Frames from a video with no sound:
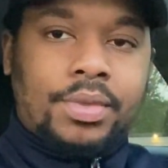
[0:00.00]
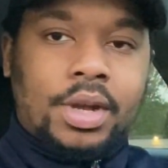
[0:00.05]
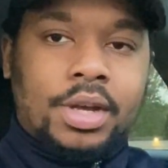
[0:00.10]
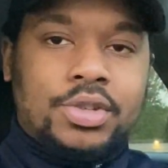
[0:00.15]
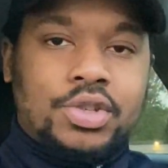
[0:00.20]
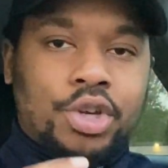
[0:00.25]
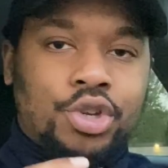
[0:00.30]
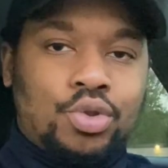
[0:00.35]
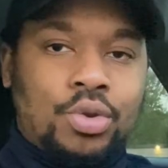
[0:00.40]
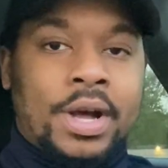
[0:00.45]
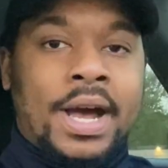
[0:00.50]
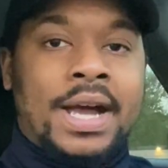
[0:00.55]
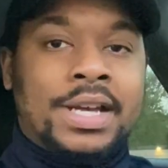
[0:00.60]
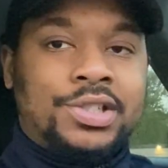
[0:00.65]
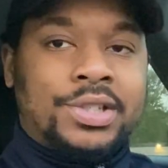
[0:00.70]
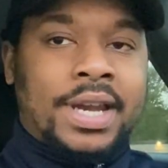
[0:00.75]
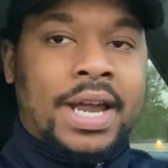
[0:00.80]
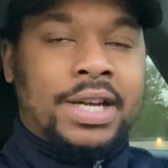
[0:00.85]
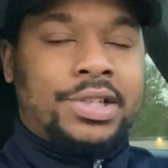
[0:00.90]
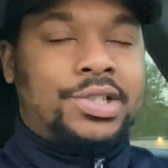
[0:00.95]
So you guys
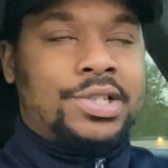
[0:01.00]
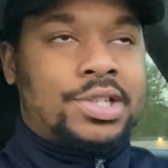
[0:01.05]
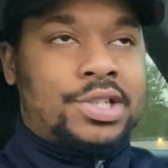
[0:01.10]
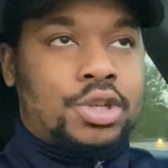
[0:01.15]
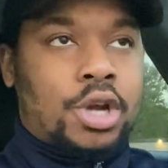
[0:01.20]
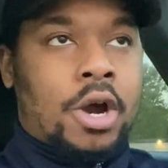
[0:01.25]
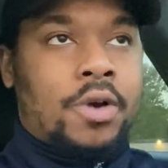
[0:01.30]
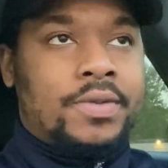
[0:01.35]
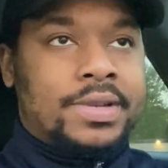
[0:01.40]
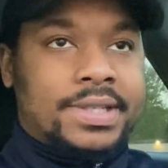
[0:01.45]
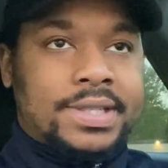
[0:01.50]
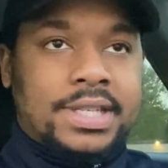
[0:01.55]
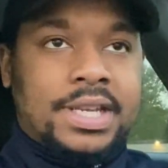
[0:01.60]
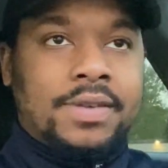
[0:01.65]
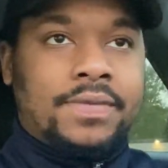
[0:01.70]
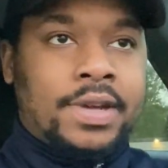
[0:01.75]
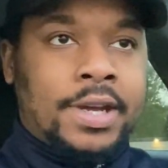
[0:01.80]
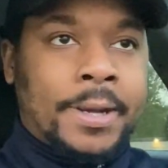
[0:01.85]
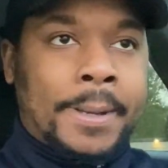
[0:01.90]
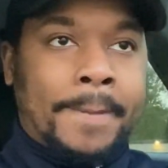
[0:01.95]
should actually start
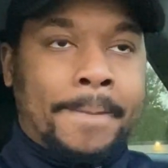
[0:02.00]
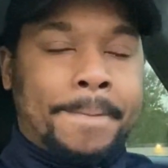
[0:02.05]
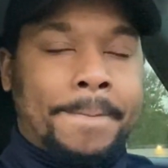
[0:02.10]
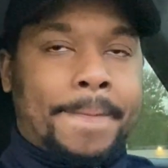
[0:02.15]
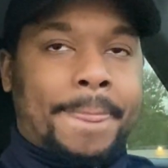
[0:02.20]
receiving